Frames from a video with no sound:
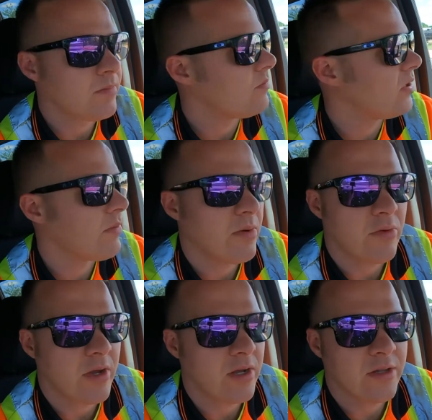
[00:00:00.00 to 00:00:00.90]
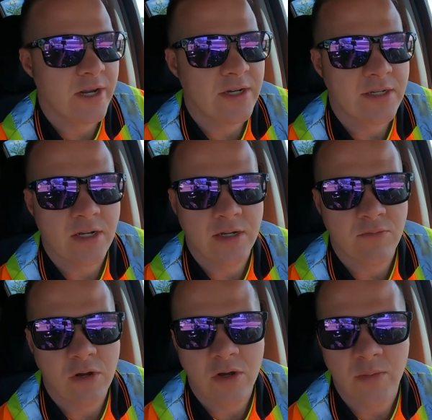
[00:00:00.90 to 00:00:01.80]
blah, blah, blah. Lady said,
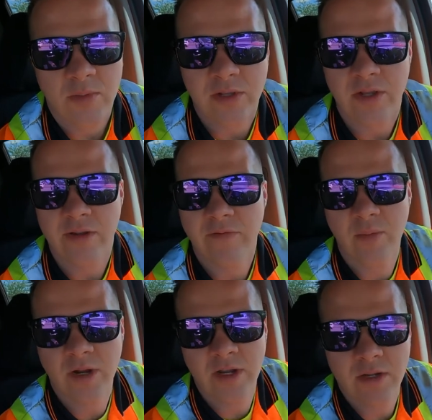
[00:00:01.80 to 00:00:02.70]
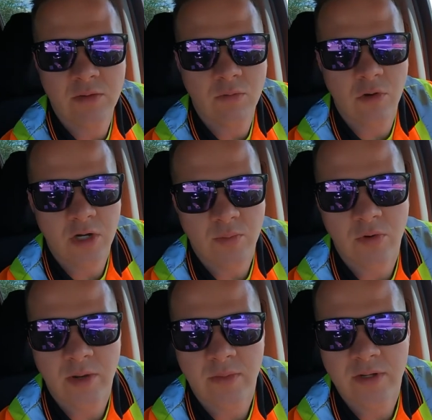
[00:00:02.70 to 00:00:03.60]
well, I'm going to be late for my work
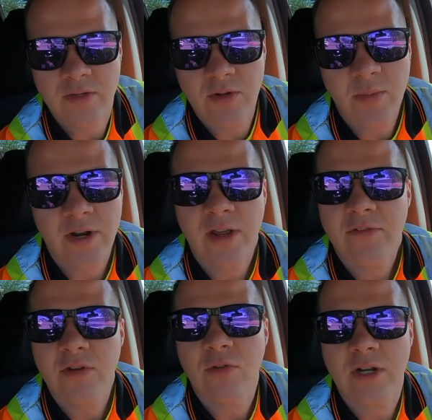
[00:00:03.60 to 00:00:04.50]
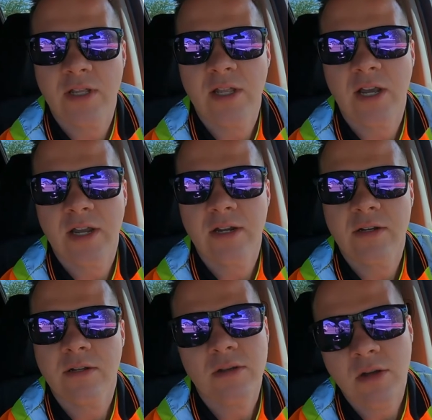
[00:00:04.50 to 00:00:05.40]
appointment, so I might have to do it online.
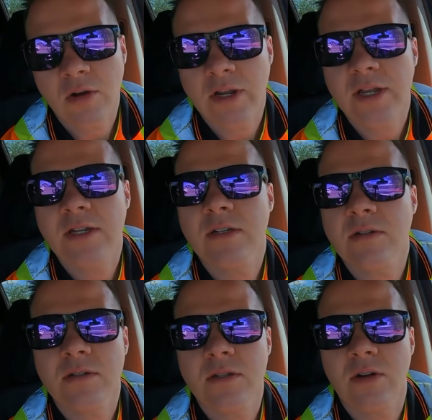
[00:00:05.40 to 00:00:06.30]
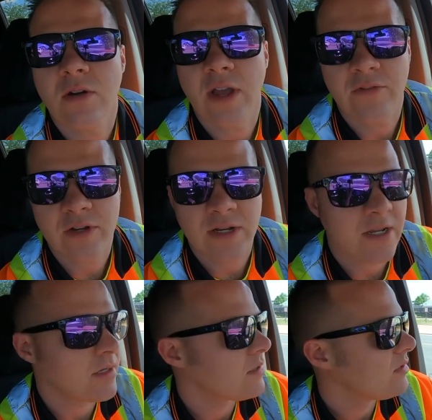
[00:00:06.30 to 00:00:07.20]
Okay, you know, have a good day.